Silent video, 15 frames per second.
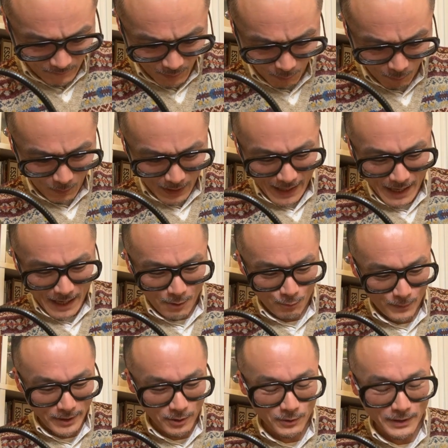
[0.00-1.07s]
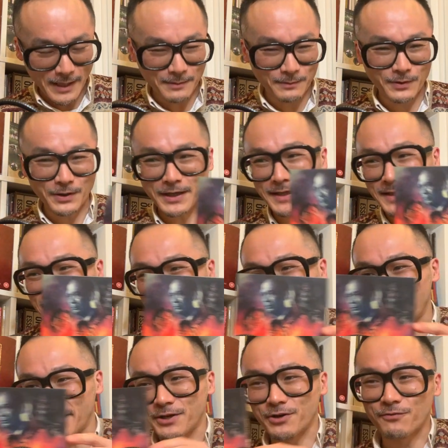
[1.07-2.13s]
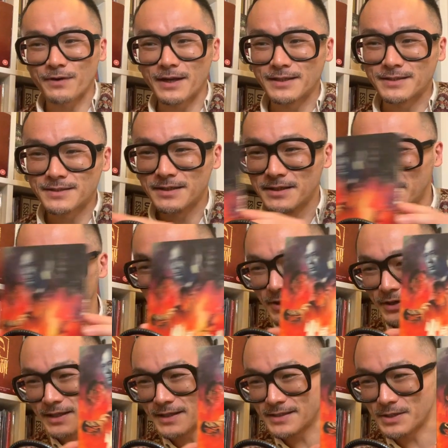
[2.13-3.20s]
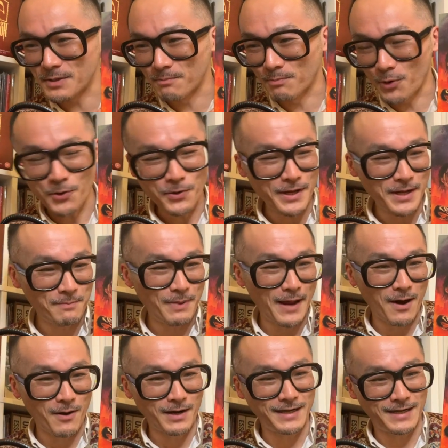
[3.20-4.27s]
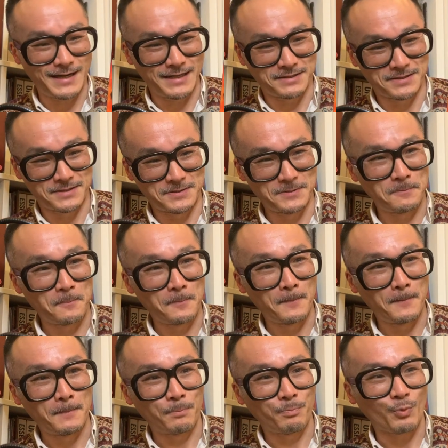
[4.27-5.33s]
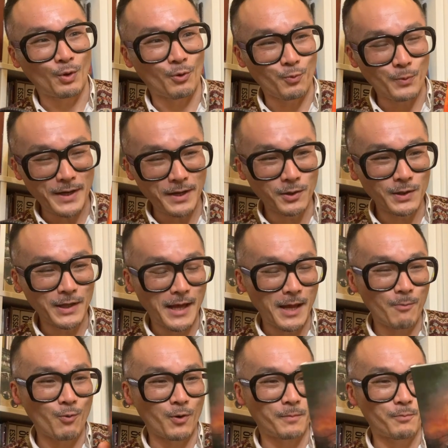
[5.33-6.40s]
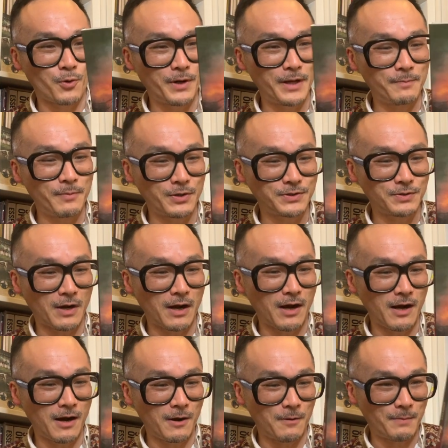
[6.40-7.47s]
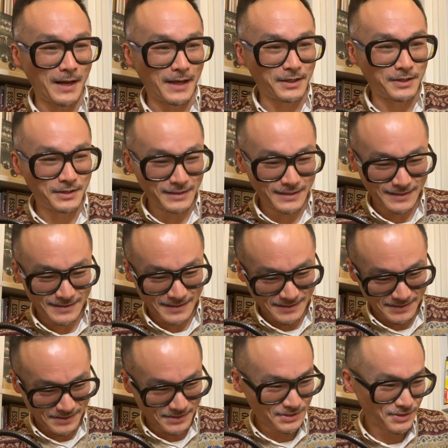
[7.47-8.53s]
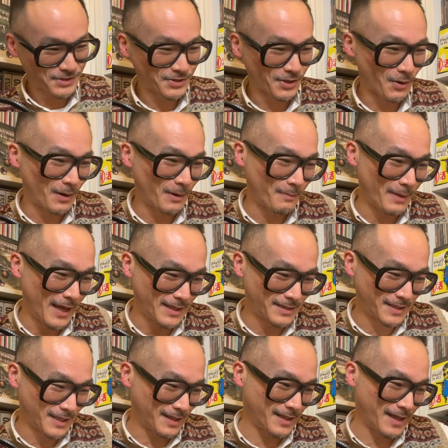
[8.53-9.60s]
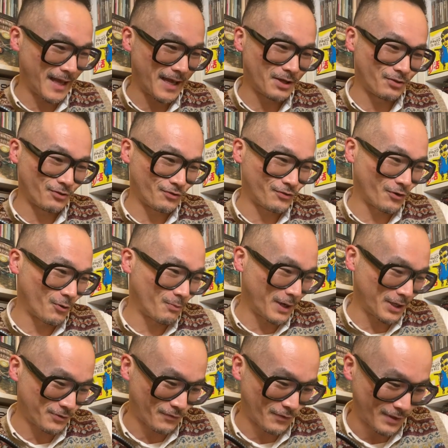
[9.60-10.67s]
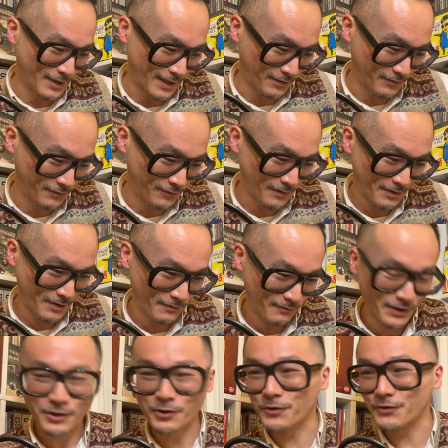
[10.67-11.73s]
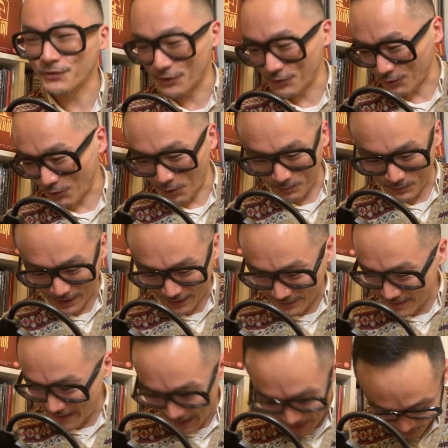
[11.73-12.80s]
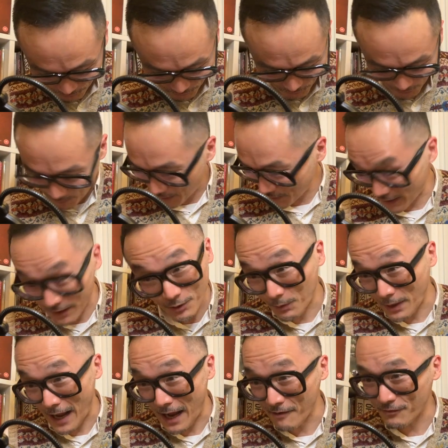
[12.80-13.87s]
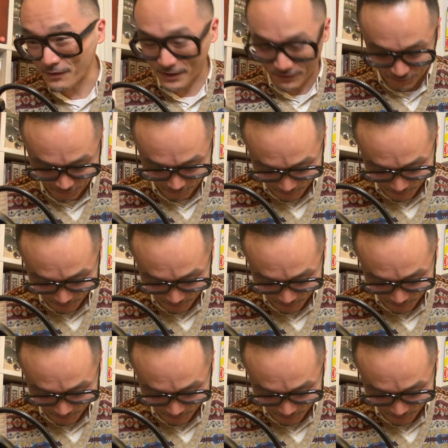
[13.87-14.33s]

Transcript: wow, Ringo, look at this, my dear friends. Look at this here, Burning Paradise. The Ringo Lamb work, Burning Paradise. Oh my goodness, this is so amazing. Thank you so much for this. Vinegar Syndrome, yes, thank you so much. I don't have this, so